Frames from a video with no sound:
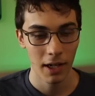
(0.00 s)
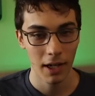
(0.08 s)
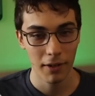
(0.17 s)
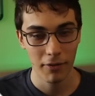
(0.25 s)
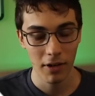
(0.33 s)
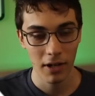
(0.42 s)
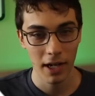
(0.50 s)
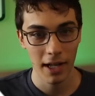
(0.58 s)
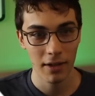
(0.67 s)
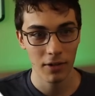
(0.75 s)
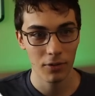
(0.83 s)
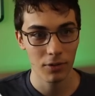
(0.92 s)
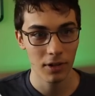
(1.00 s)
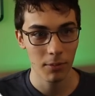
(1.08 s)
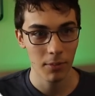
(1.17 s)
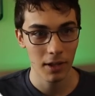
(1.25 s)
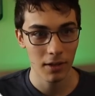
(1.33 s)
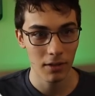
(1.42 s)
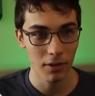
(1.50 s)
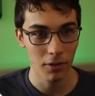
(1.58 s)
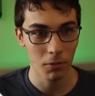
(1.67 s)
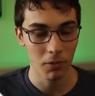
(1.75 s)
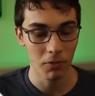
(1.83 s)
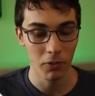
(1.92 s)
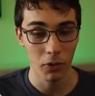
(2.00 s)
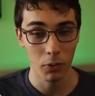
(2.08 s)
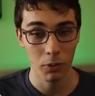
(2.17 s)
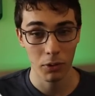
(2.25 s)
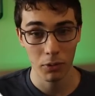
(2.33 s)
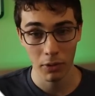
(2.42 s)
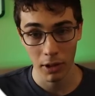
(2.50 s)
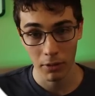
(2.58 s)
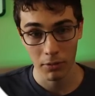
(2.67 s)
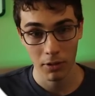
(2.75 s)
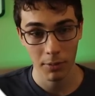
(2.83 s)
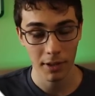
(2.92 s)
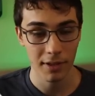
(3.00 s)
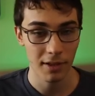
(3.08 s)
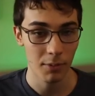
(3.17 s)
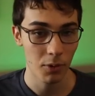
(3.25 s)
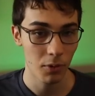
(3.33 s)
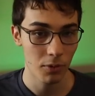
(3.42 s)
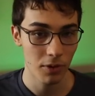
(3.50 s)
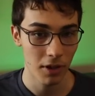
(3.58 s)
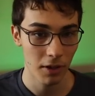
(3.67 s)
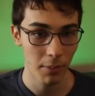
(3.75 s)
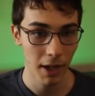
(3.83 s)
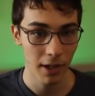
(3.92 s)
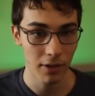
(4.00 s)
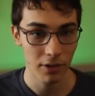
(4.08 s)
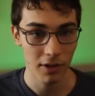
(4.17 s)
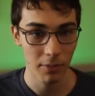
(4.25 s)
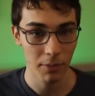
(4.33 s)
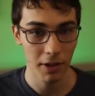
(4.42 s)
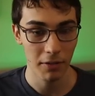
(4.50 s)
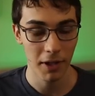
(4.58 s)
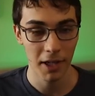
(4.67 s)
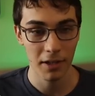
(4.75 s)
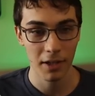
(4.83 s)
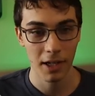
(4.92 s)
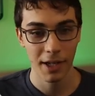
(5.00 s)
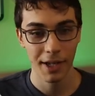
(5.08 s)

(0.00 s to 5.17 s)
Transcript: And I figured it had to do something to do with Vue 3 because I'm using the beta or something, right?